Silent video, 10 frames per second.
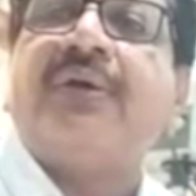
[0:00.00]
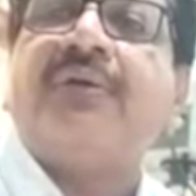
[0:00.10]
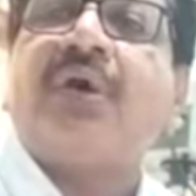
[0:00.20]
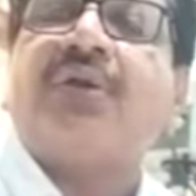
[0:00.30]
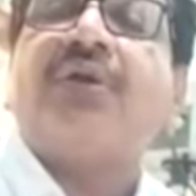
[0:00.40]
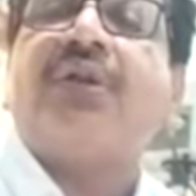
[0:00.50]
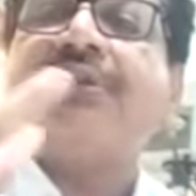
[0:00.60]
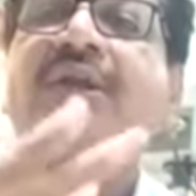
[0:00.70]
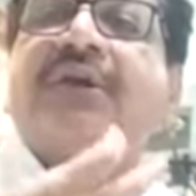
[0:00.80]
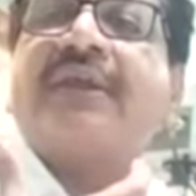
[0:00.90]

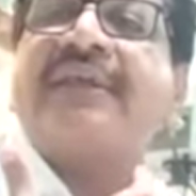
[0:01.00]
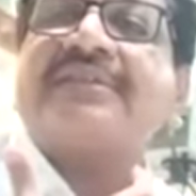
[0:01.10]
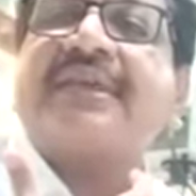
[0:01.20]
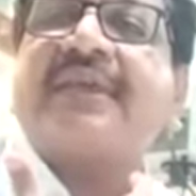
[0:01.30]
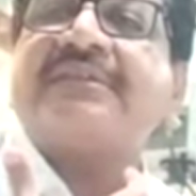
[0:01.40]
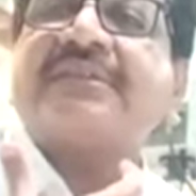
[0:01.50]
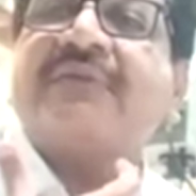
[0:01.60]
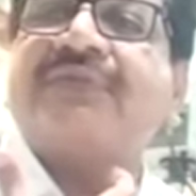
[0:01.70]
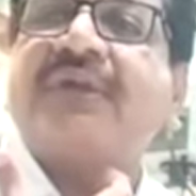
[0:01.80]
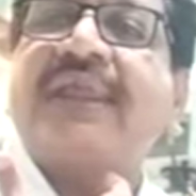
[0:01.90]
oncology or cancer case
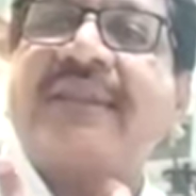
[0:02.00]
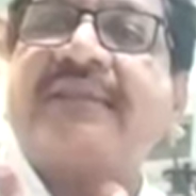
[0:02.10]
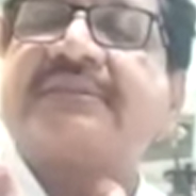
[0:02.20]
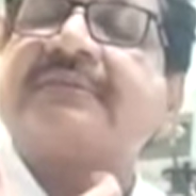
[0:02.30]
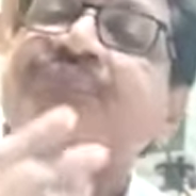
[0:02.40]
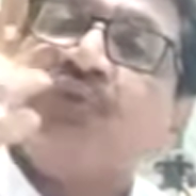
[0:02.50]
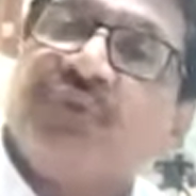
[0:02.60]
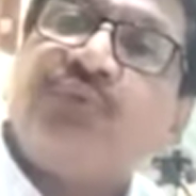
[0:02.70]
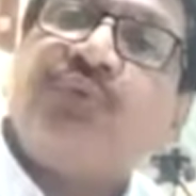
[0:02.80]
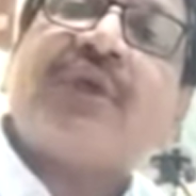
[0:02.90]
of the larynx,
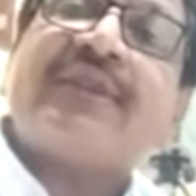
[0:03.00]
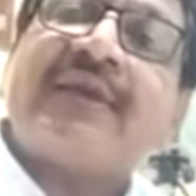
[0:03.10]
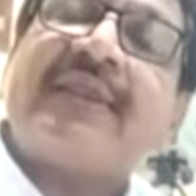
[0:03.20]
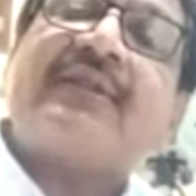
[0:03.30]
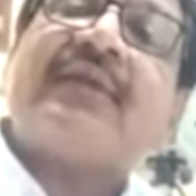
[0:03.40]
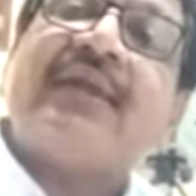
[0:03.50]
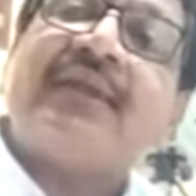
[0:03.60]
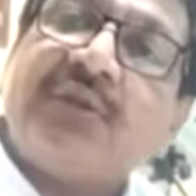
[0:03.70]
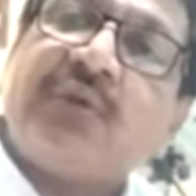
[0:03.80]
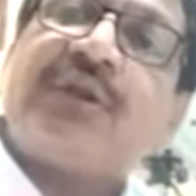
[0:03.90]
you can correct
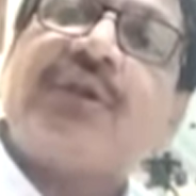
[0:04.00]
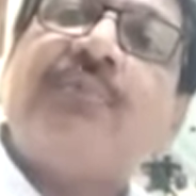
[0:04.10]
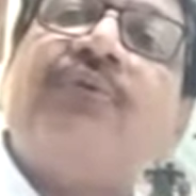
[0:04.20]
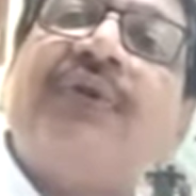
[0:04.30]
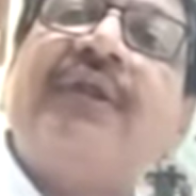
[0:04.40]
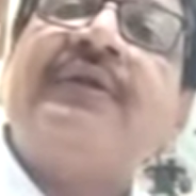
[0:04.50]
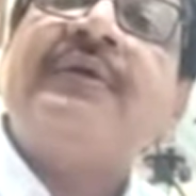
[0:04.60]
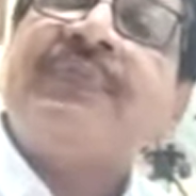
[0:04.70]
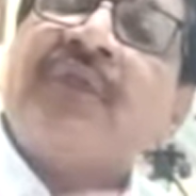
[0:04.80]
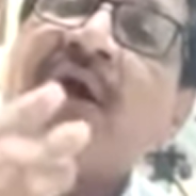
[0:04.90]
that, you can remove it,
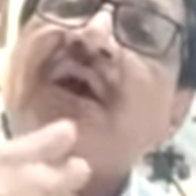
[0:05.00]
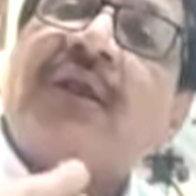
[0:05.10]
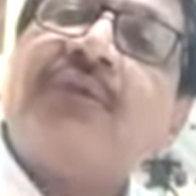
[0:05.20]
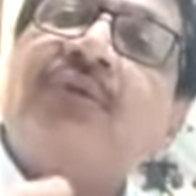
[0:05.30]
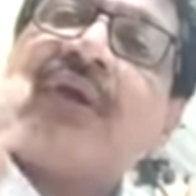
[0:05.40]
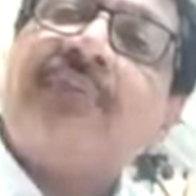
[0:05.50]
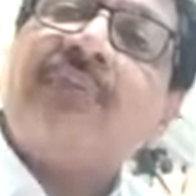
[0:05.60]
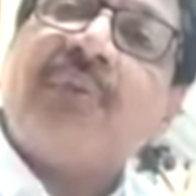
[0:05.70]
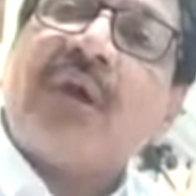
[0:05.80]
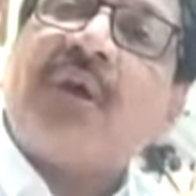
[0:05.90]
or you can
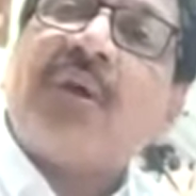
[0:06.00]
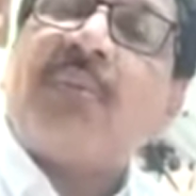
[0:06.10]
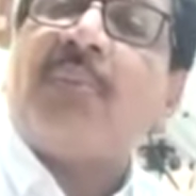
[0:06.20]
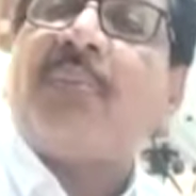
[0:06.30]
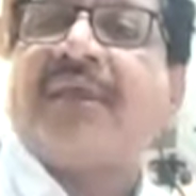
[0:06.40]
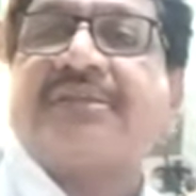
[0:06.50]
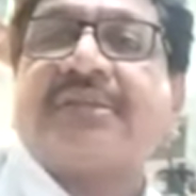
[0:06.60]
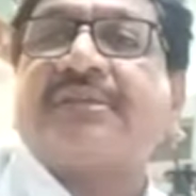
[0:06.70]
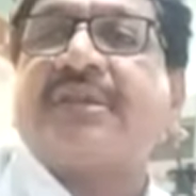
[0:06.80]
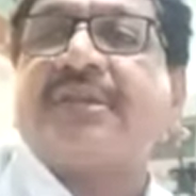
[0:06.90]
make
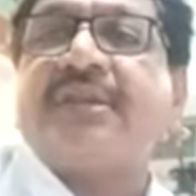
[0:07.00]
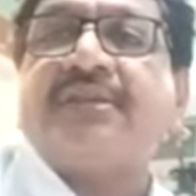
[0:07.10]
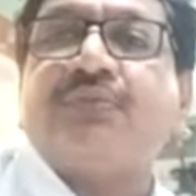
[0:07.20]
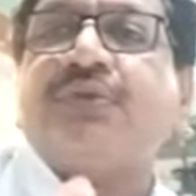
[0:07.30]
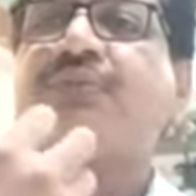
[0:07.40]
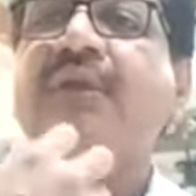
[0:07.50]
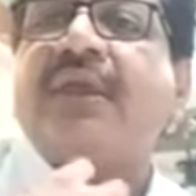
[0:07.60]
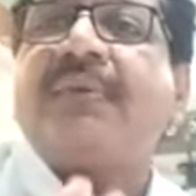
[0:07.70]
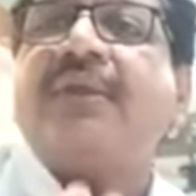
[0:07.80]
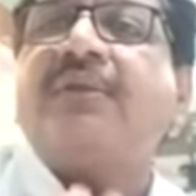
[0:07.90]
surgeries which will
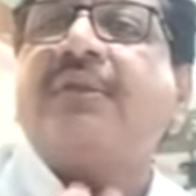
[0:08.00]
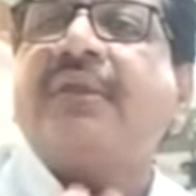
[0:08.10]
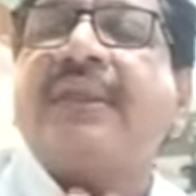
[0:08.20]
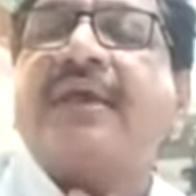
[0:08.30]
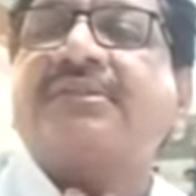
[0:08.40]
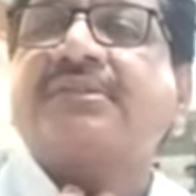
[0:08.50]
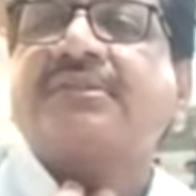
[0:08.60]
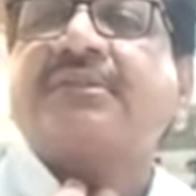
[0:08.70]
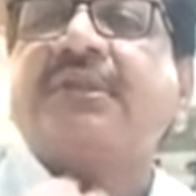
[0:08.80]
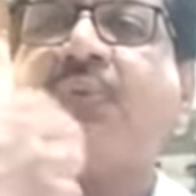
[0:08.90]
able to
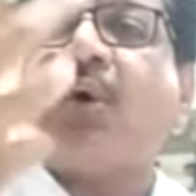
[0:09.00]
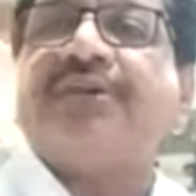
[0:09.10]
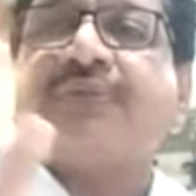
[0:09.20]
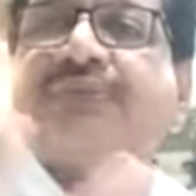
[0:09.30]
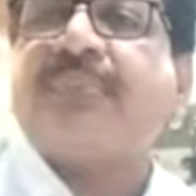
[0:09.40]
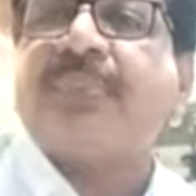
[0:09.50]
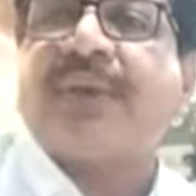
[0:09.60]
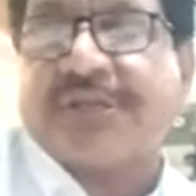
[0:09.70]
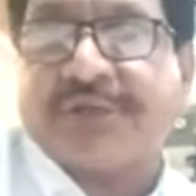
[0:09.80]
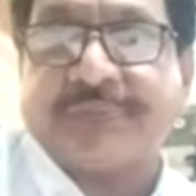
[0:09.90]
enhance the voice of the
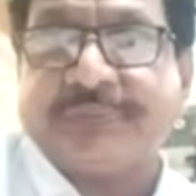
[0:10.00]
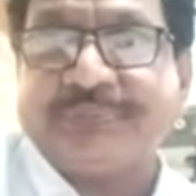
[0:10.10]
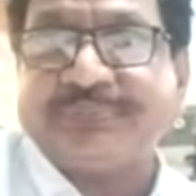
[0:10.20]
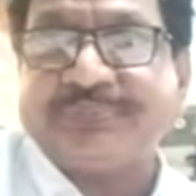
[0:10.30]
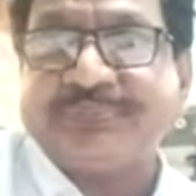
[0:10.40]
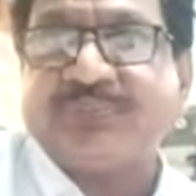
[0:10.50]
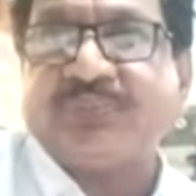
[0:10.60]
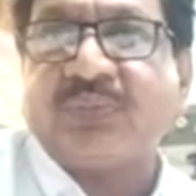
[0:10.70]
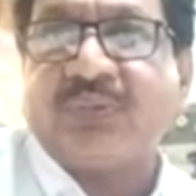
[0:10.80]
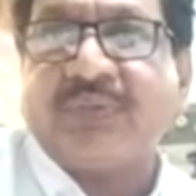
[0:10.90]
patient.
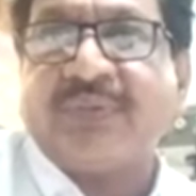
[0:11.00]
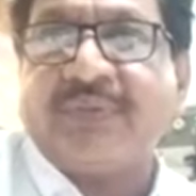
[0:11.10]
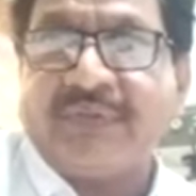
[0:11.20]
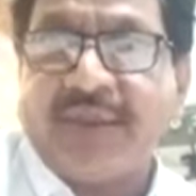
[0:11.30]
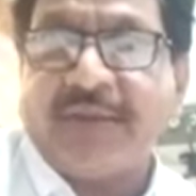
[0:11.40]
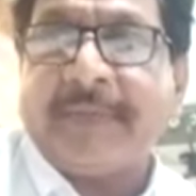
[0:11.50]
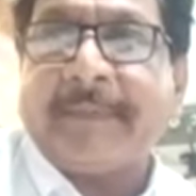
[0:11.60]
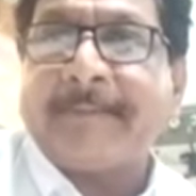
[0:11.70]
Right?